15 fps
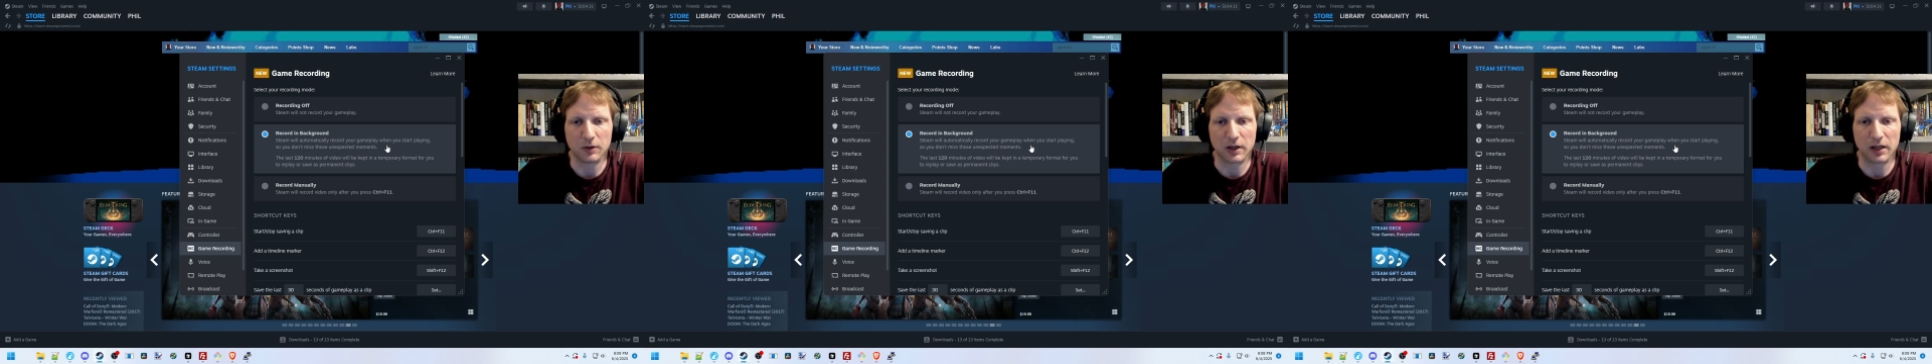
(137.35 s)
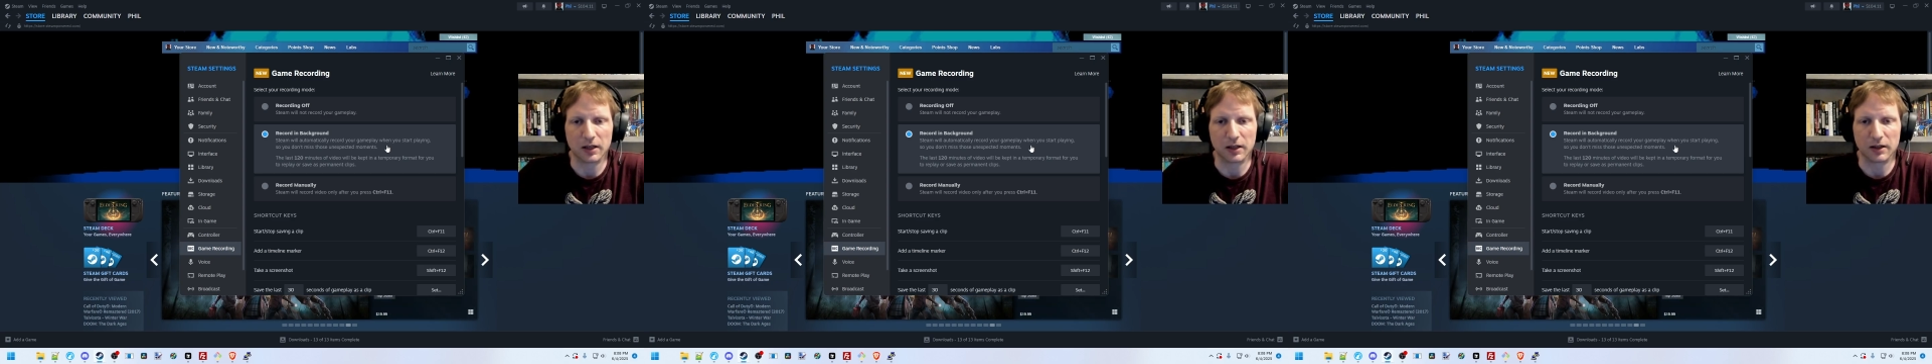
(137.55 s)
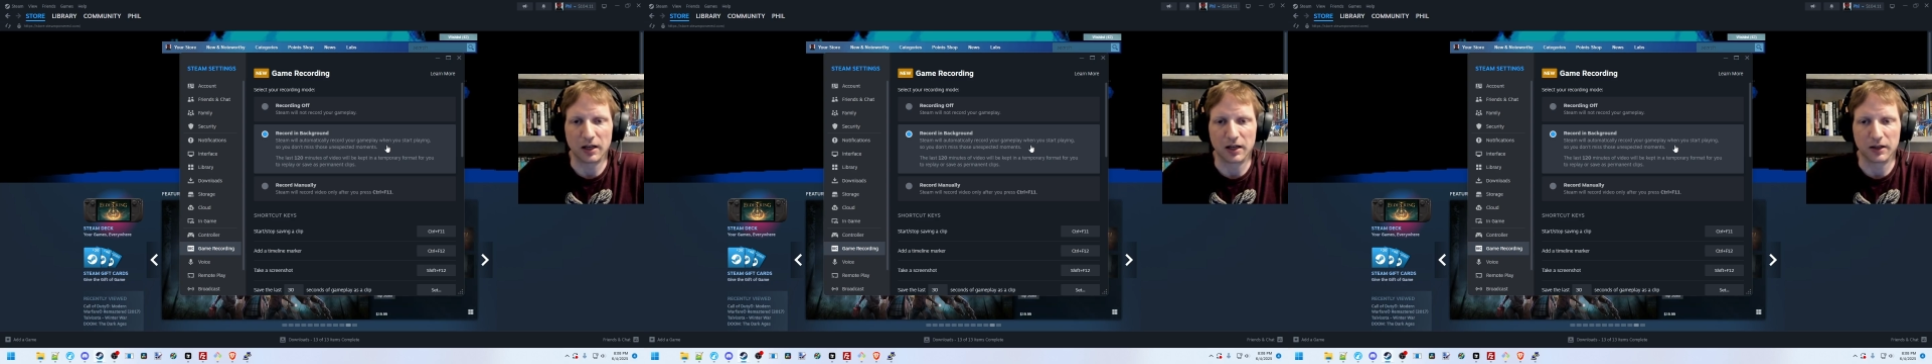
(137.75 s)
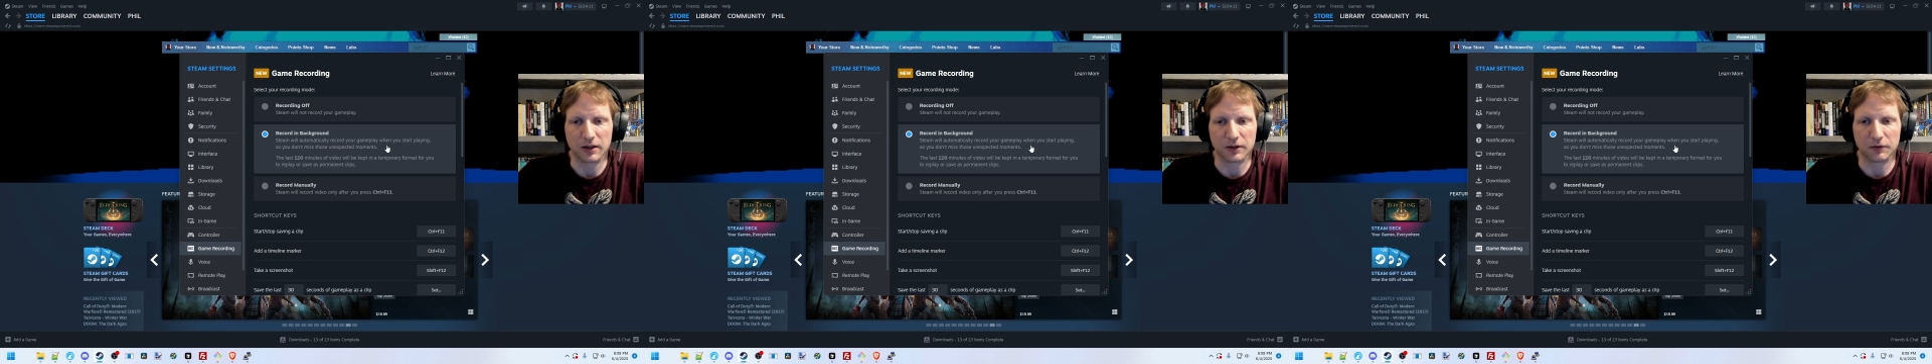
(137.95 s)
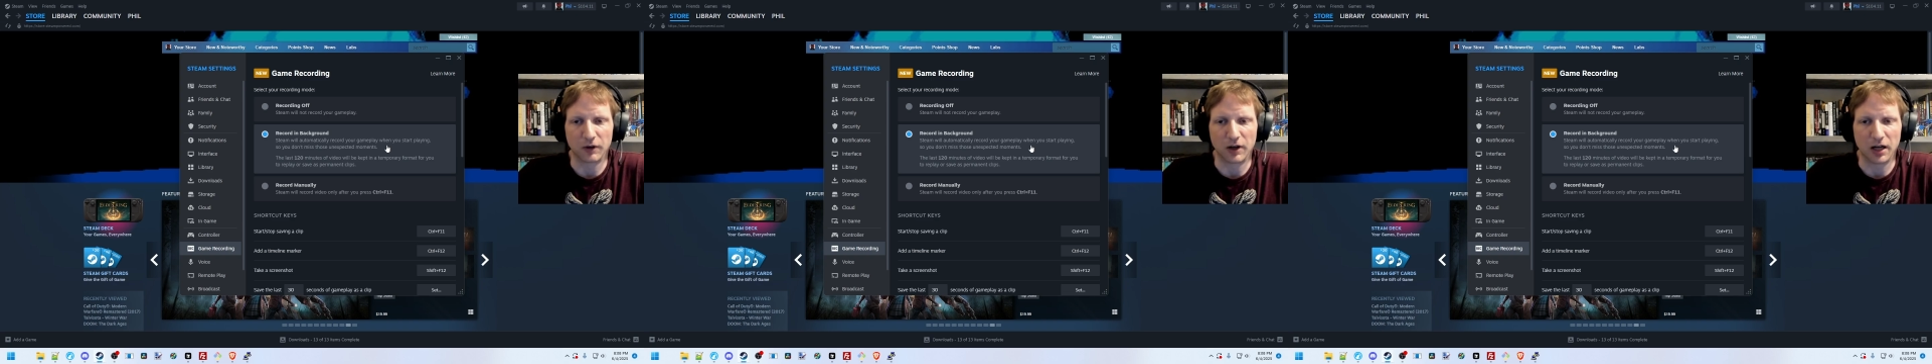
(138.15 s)
and
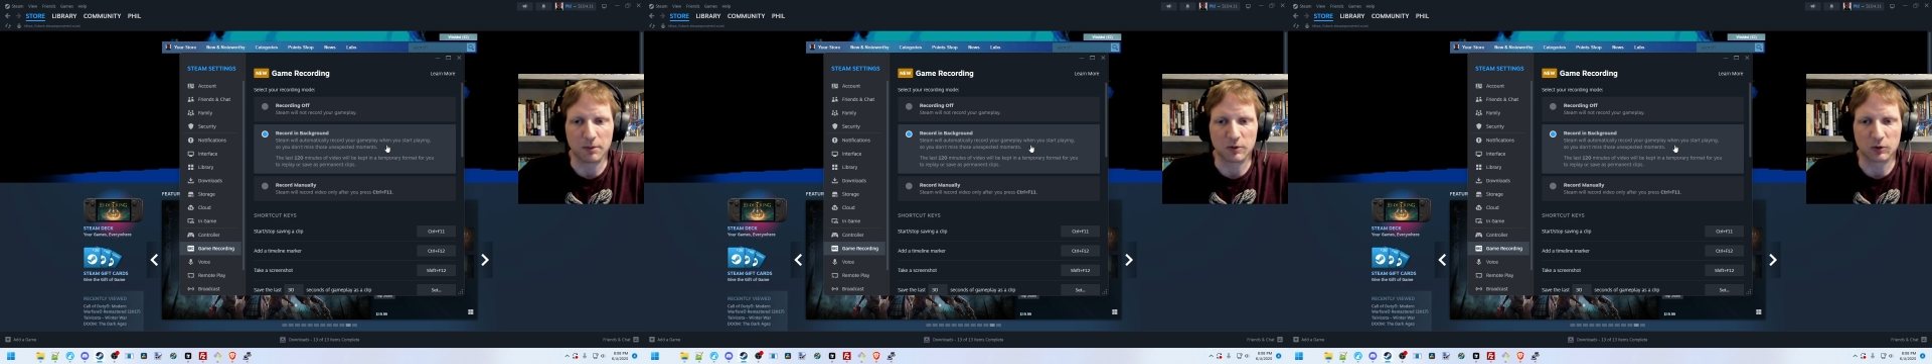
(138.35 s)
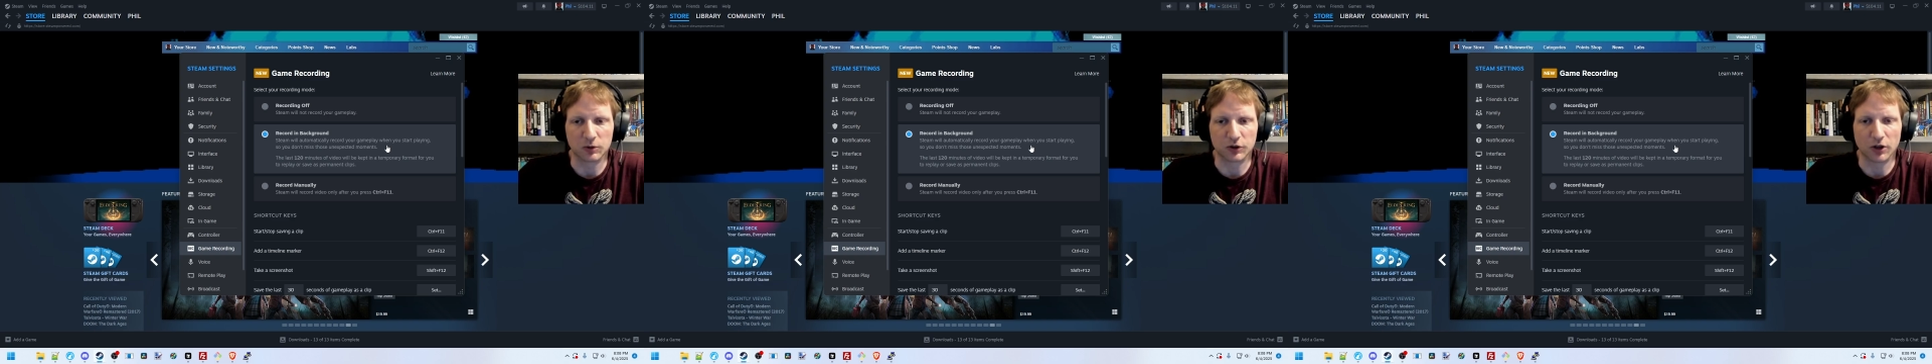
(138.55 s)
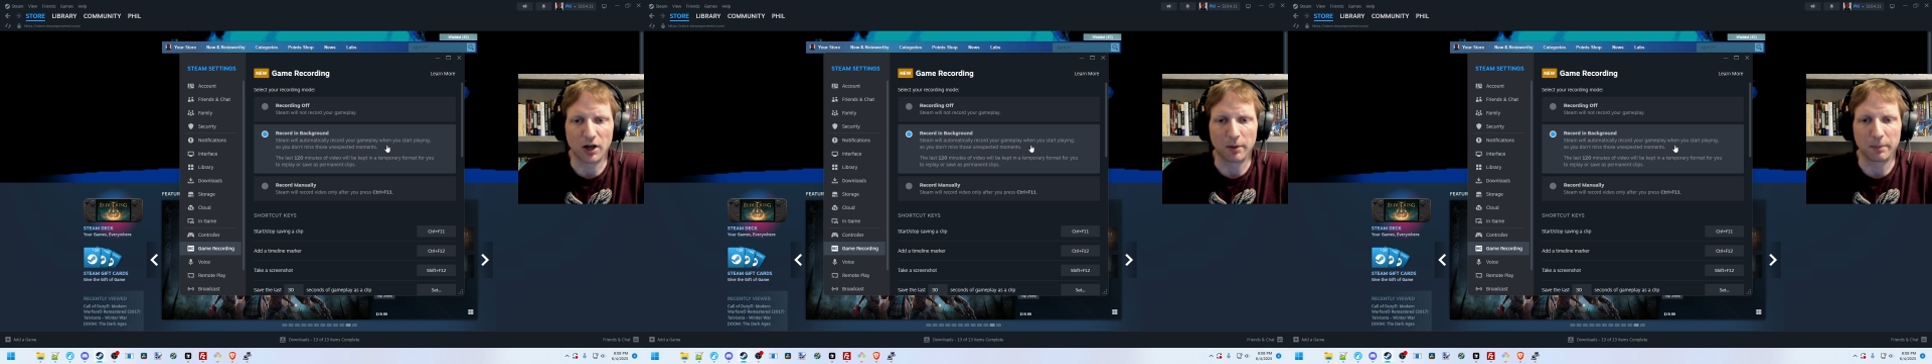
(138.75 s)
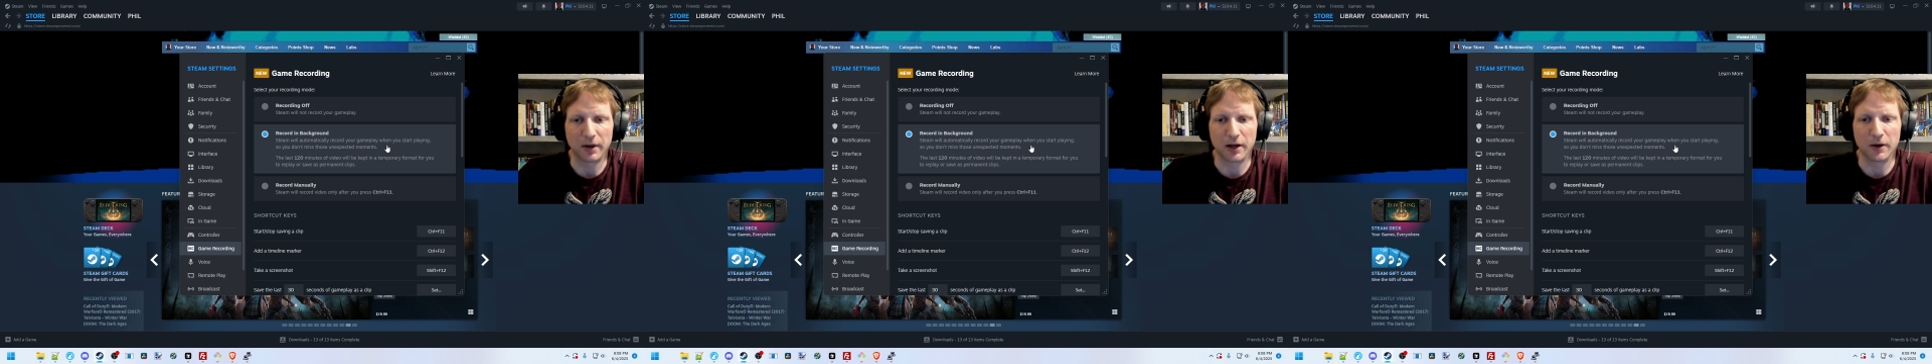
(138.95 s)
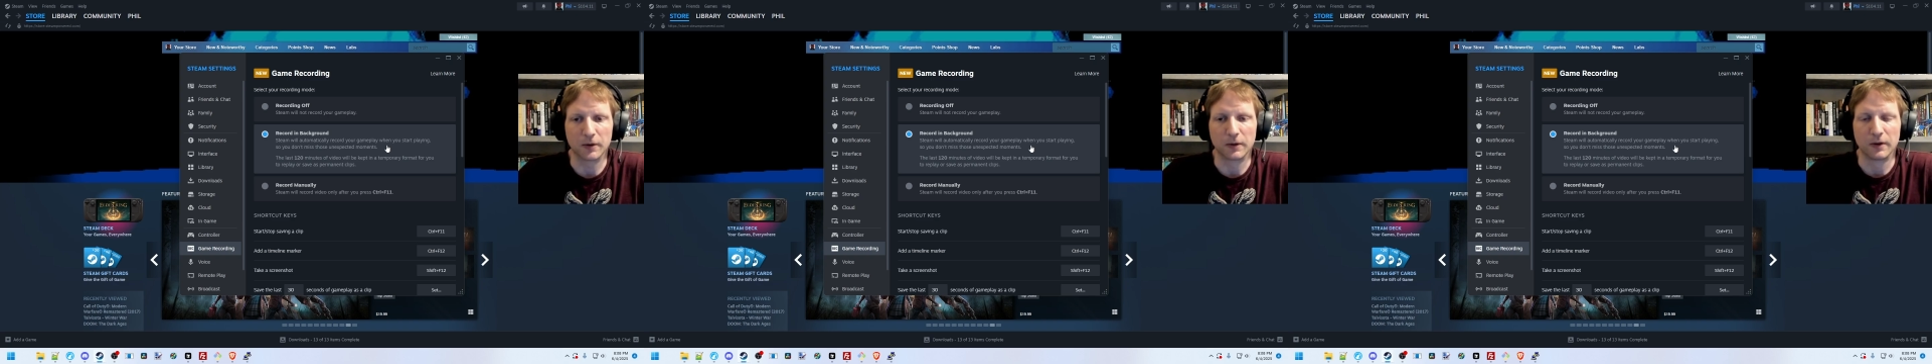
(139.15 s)
your frames would drop
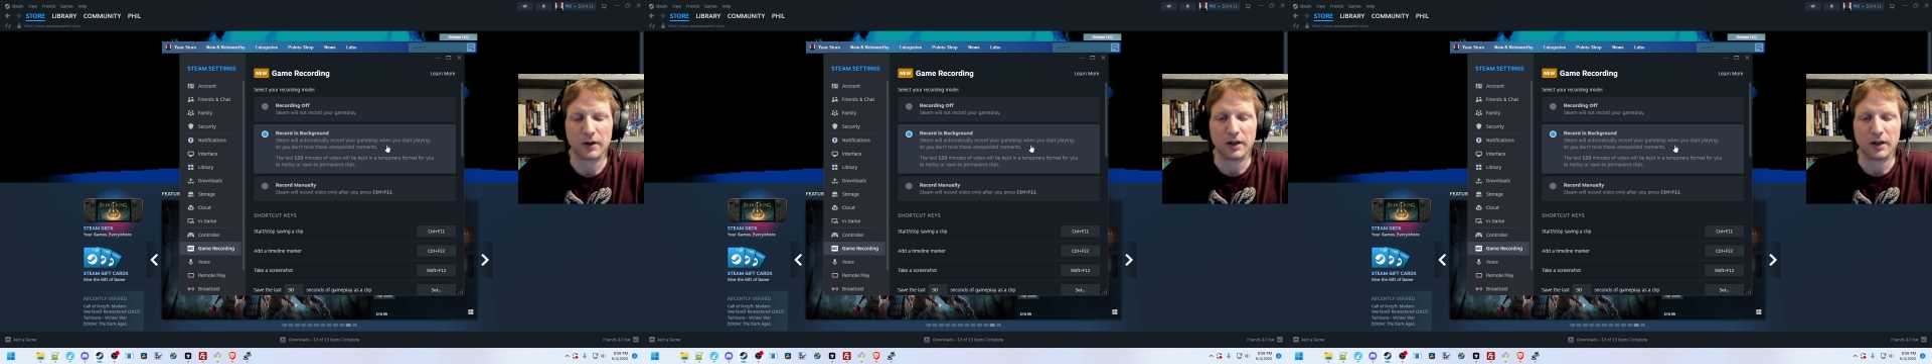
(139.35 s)
out.